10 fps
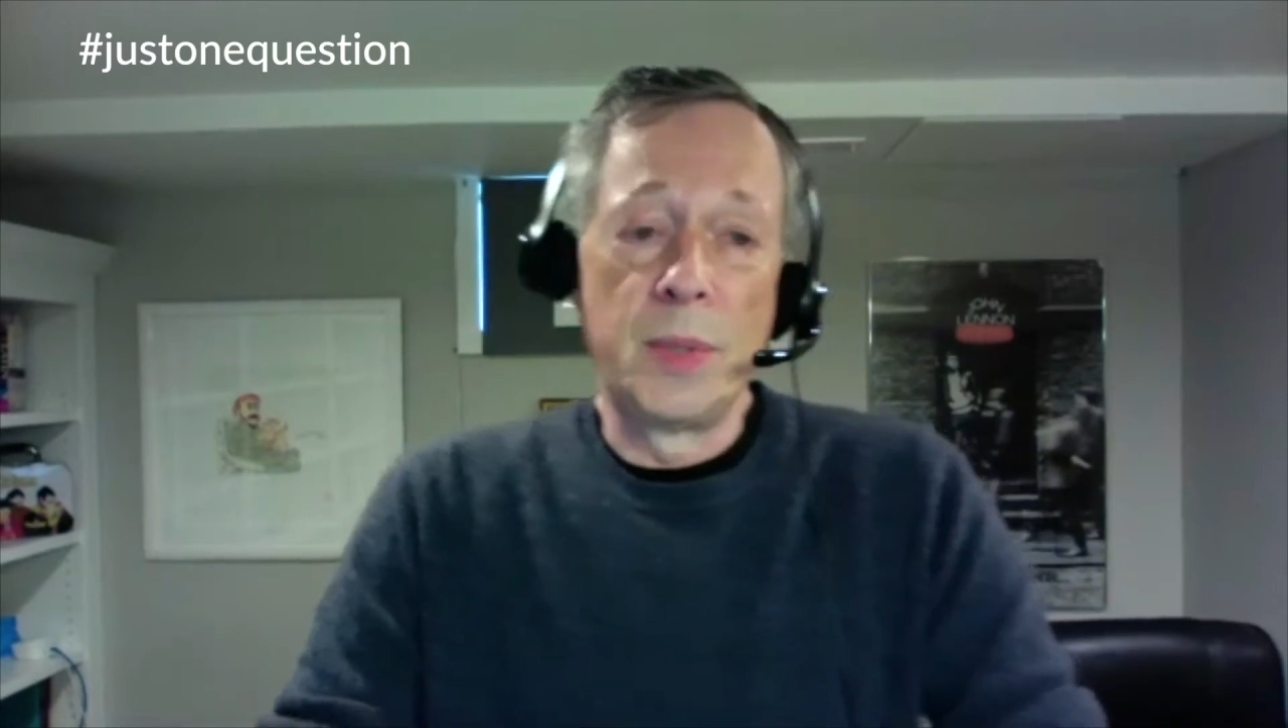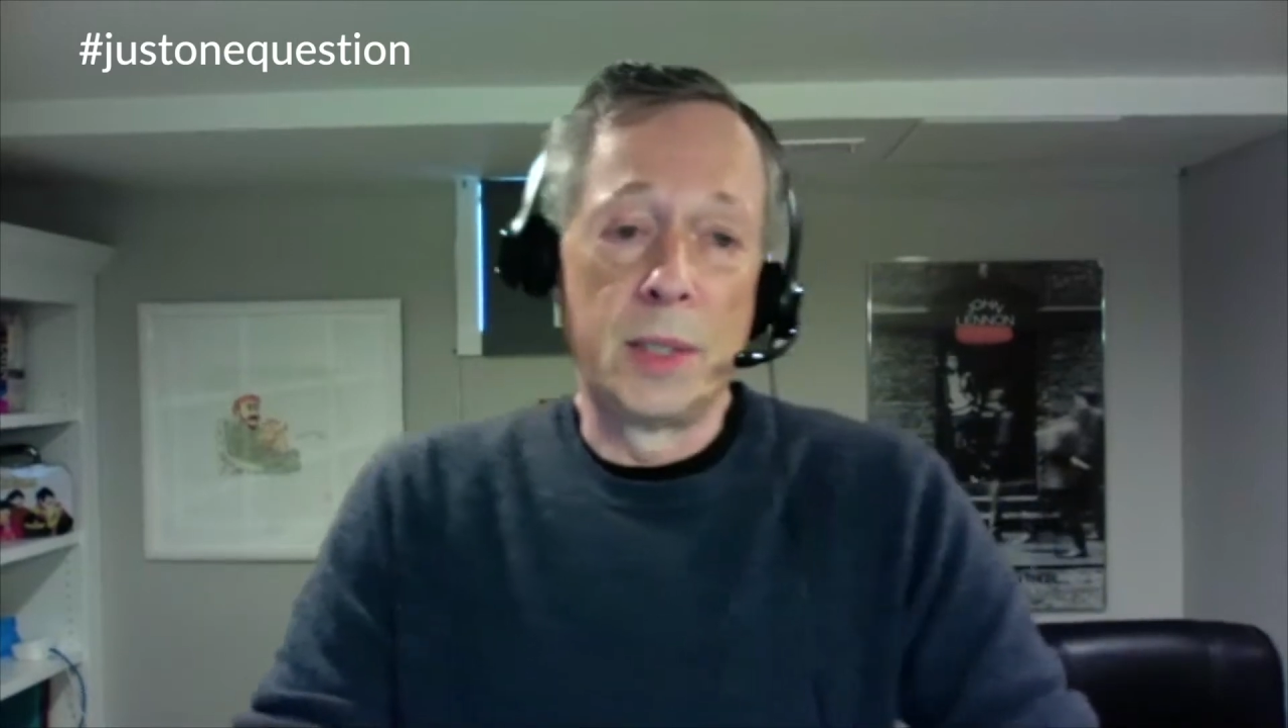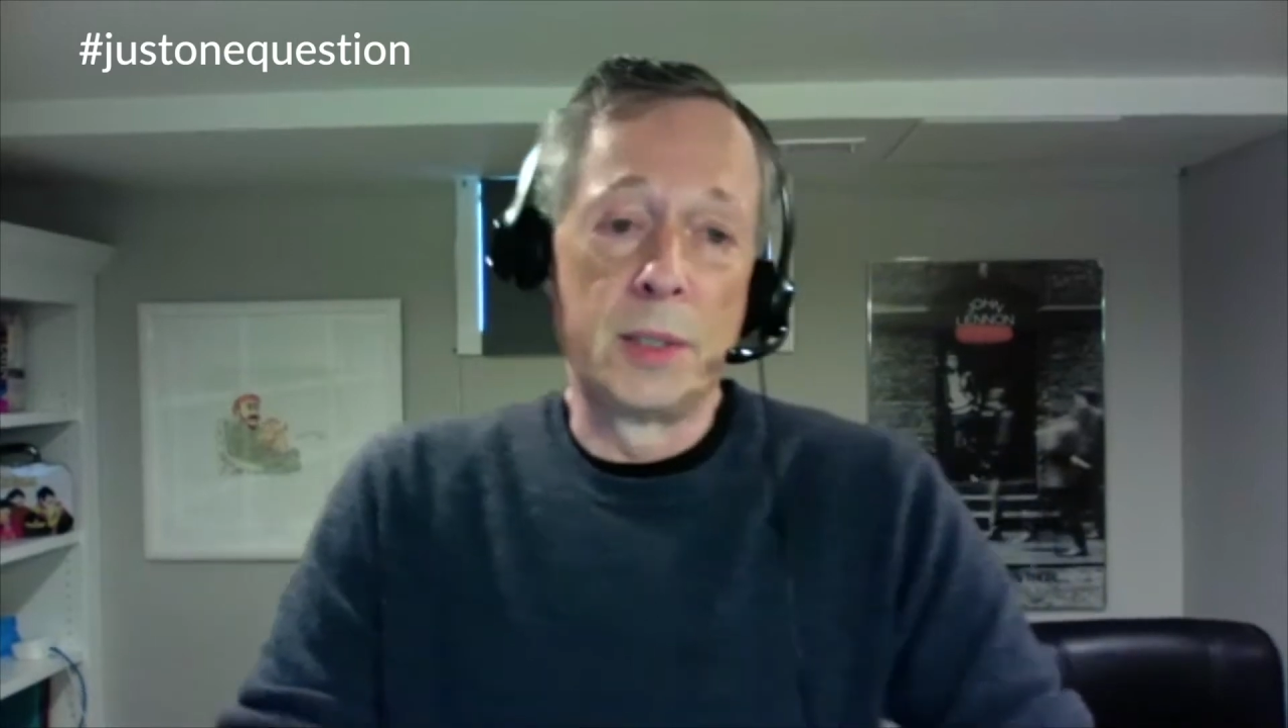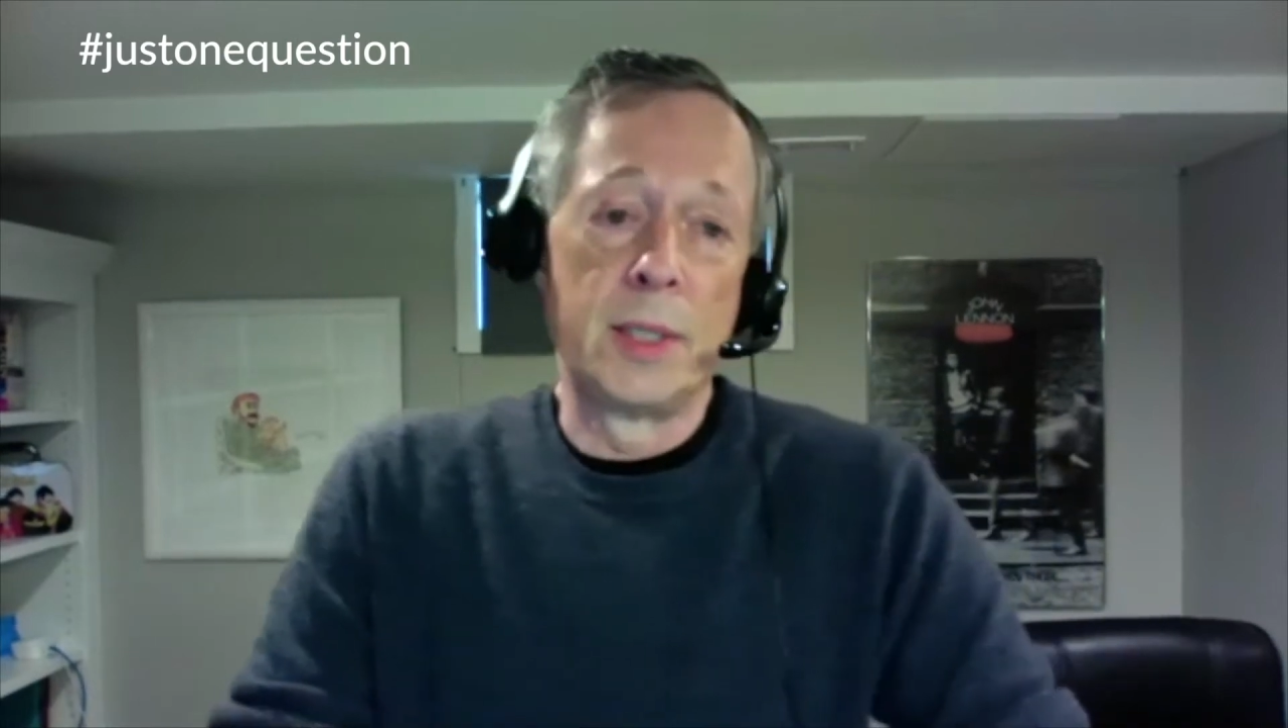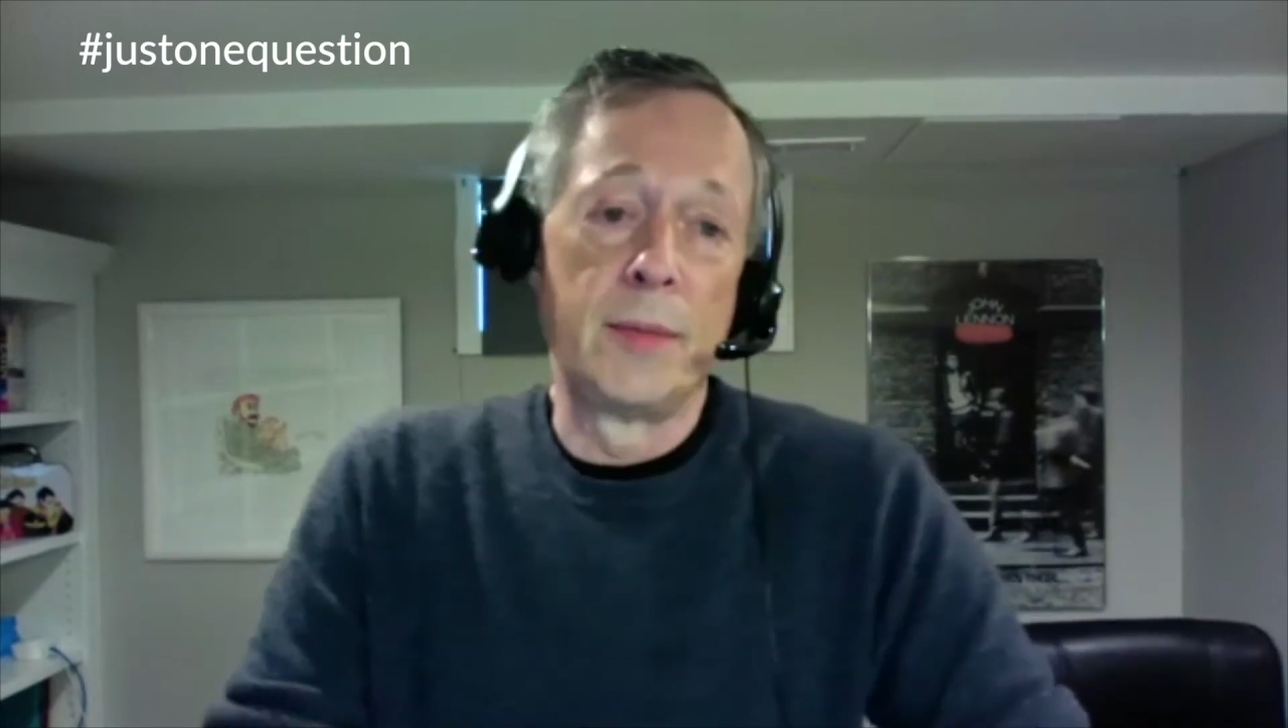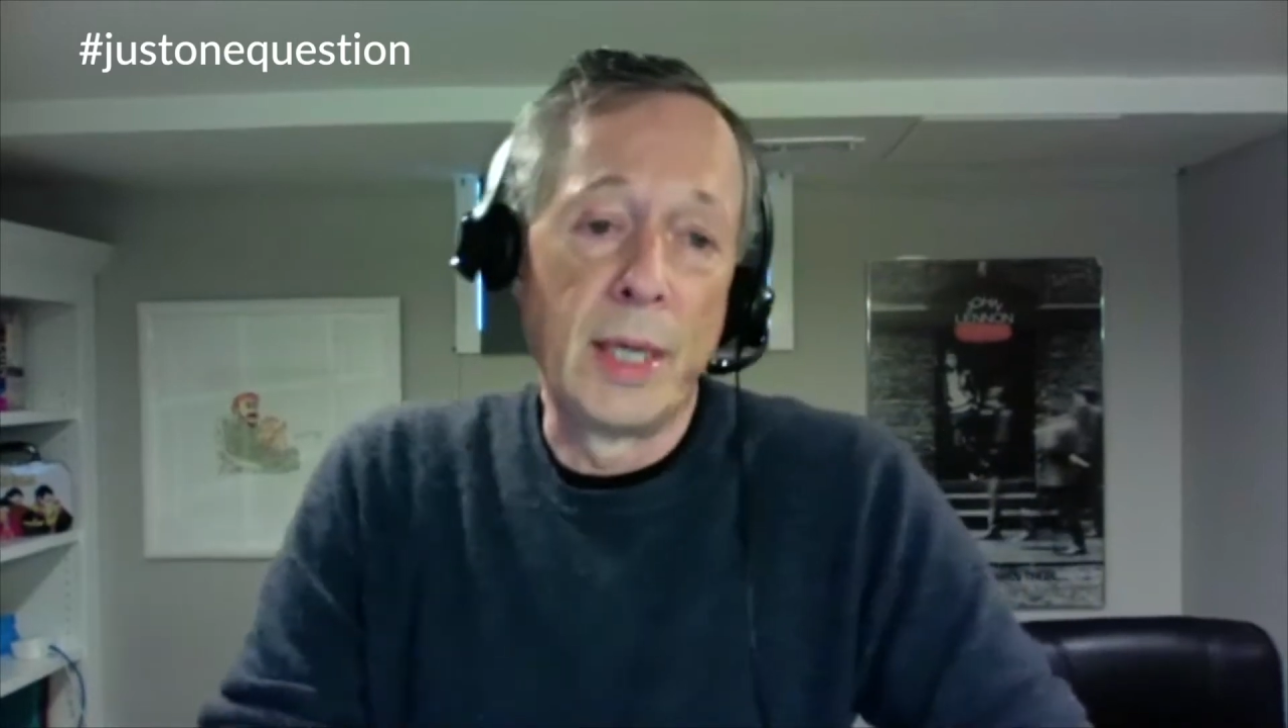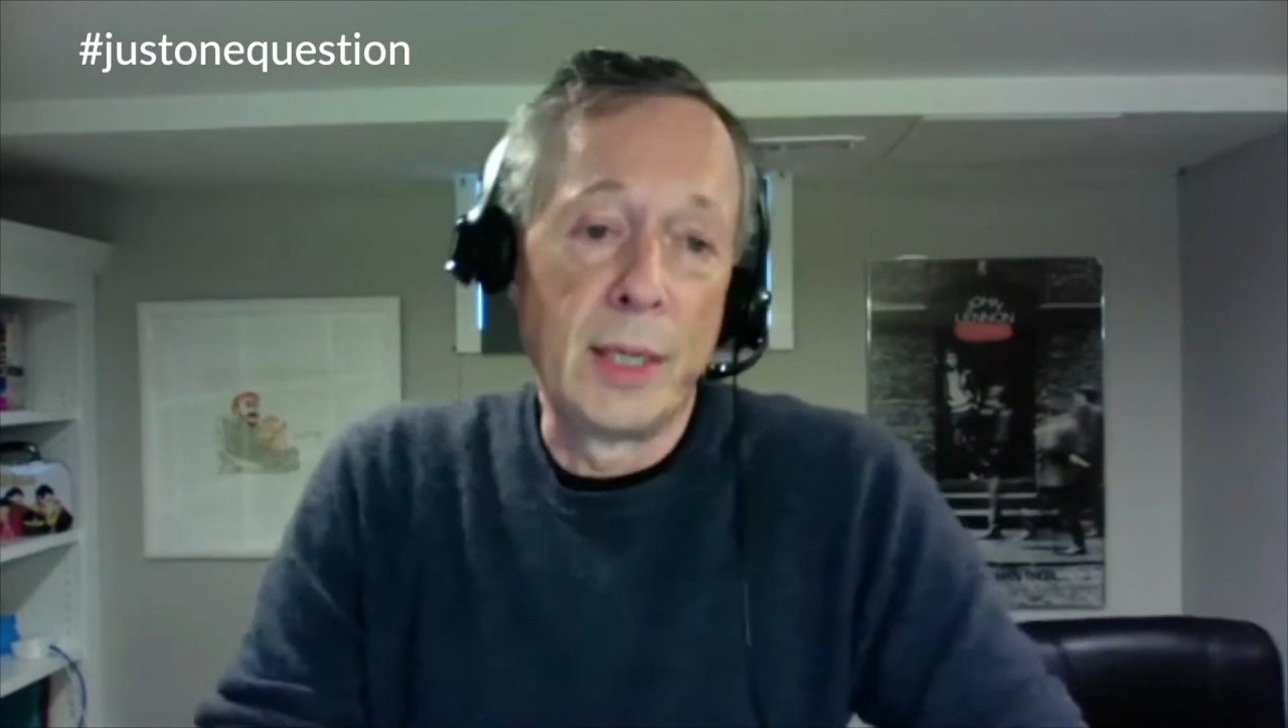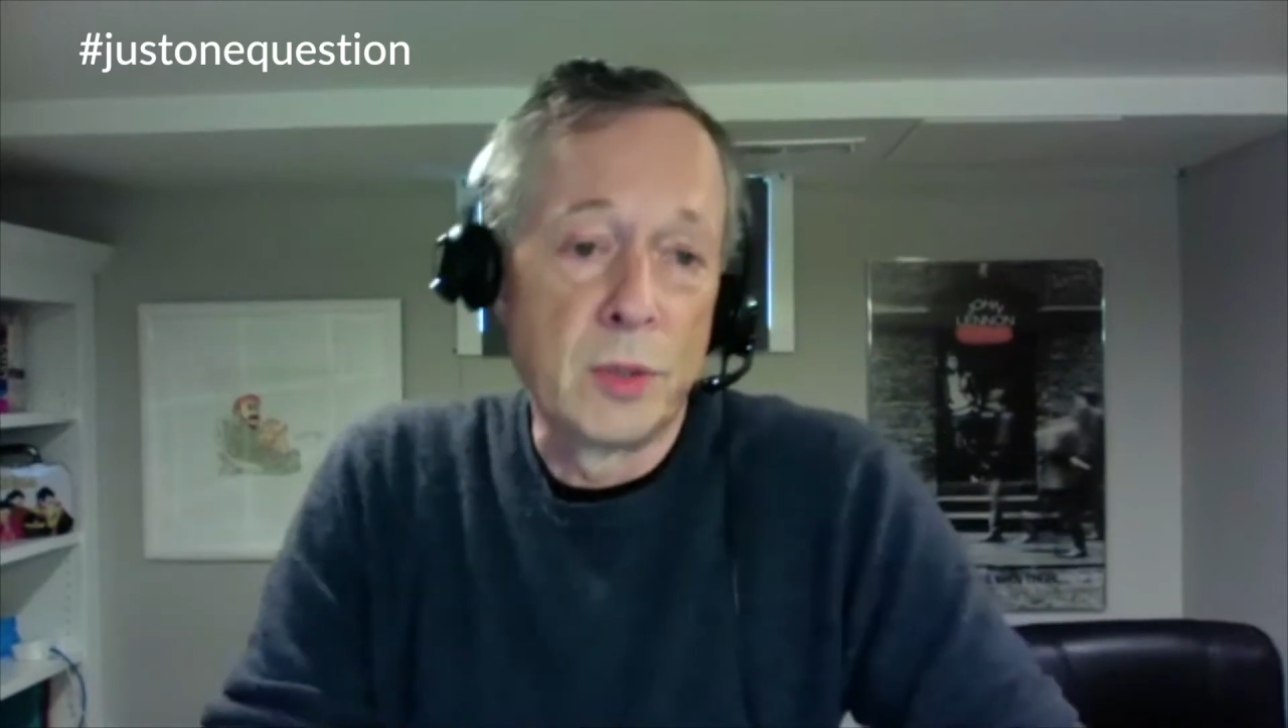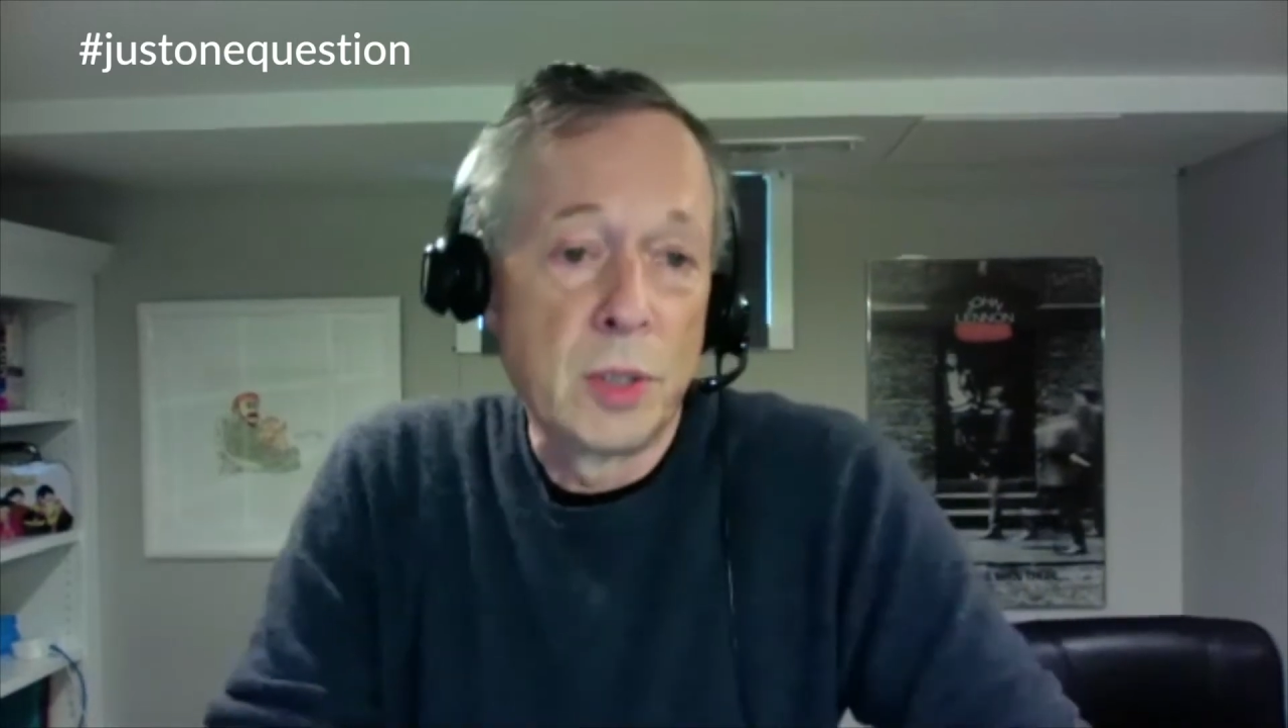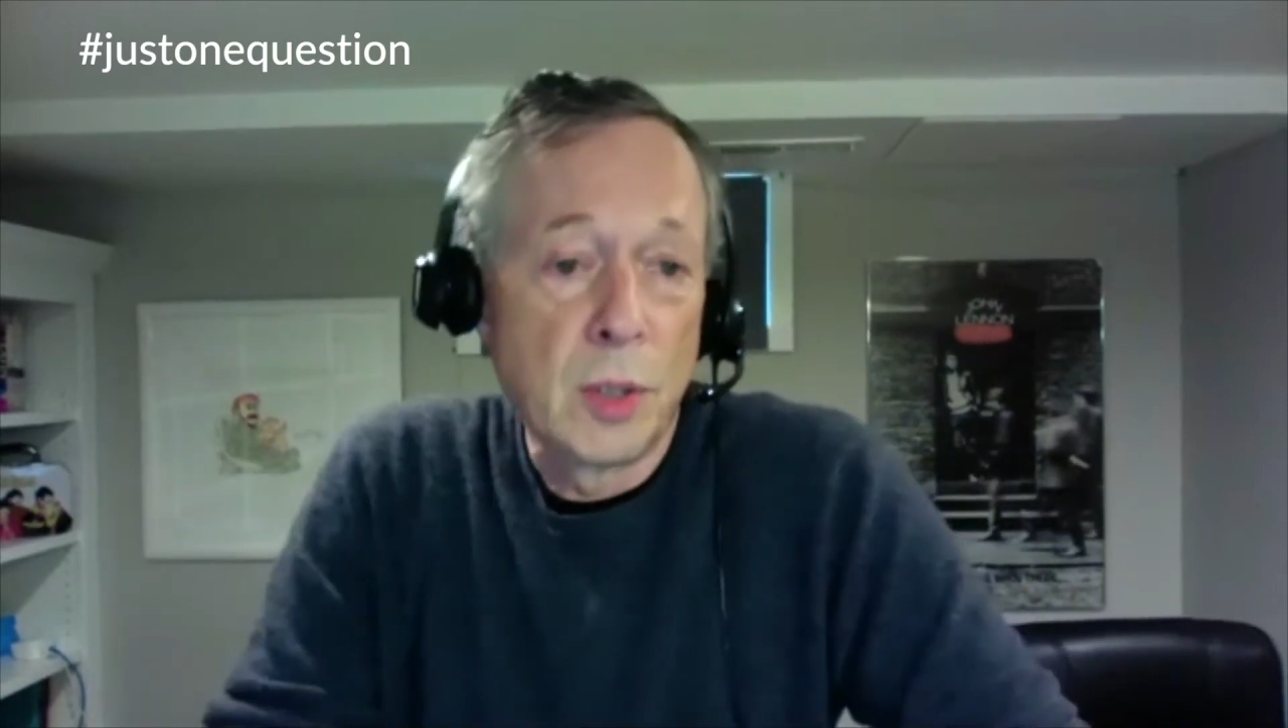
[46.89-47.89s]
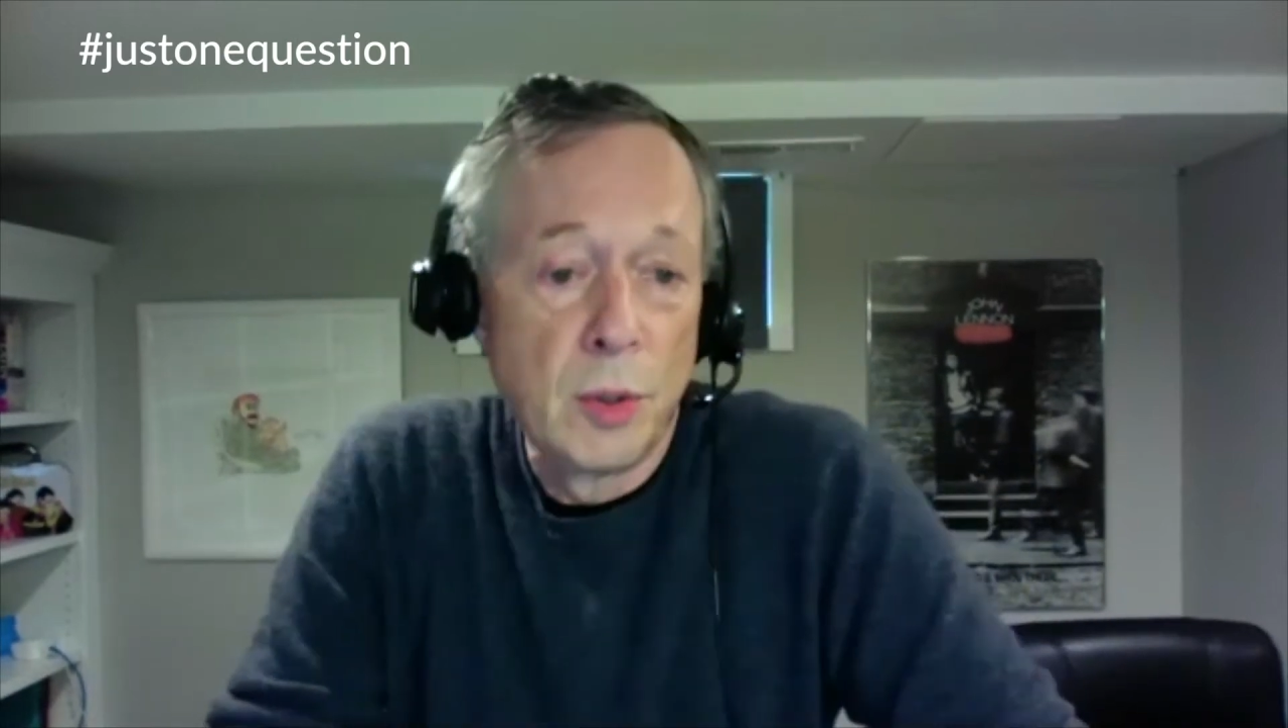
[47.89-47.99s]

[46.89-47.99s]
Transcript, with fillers: because David Howse took